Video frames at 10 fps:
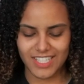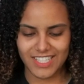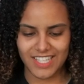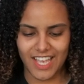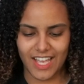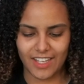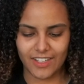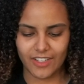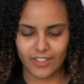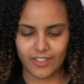
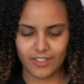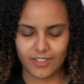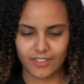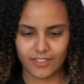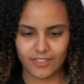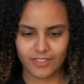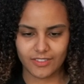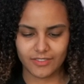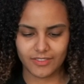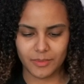Zach,
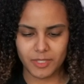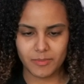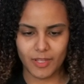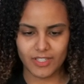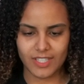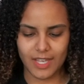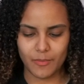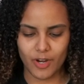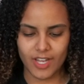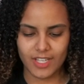let me spell his
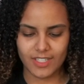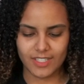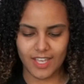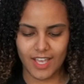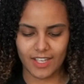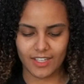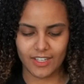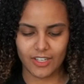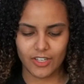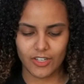name right. Zach,
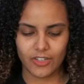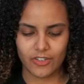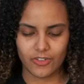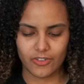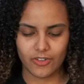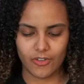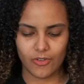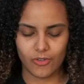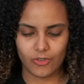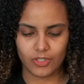you're an
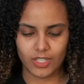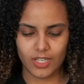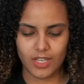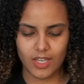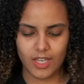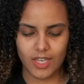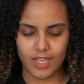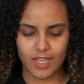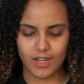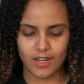old
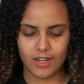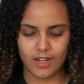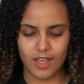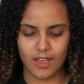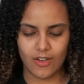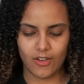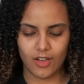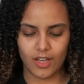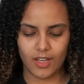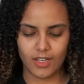head now.
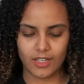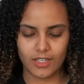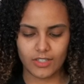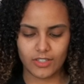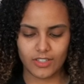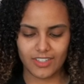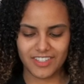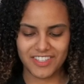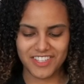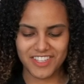I
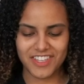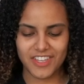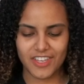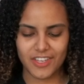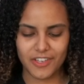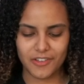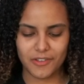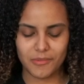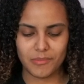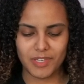
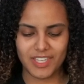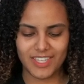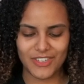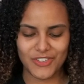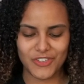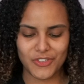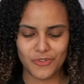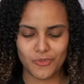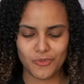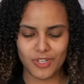could beat
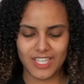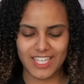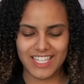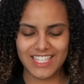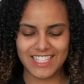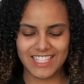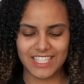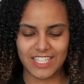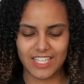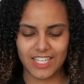you easy